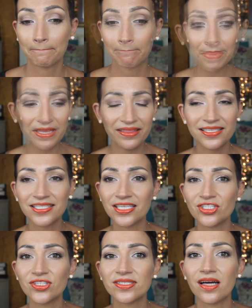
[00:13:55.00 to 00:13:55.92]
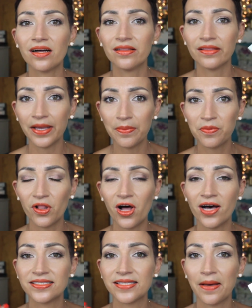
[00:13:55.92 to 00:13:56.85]
I mean, this is just a lip
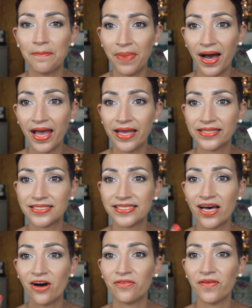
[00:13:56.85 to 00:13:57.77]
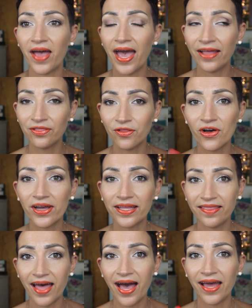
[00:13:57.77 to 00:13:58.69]
gloss by itself, and look
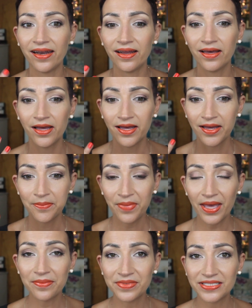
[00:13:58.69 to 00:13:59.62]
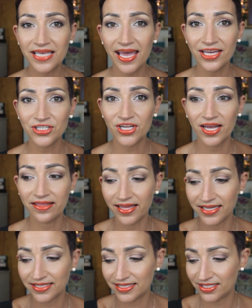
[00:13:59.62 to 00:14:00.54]
at that pigmentation.
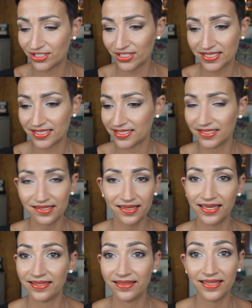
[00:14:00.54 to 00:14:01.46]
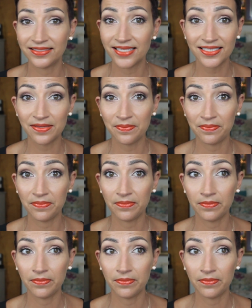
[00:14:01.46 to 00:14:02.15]
That just, it doesn't...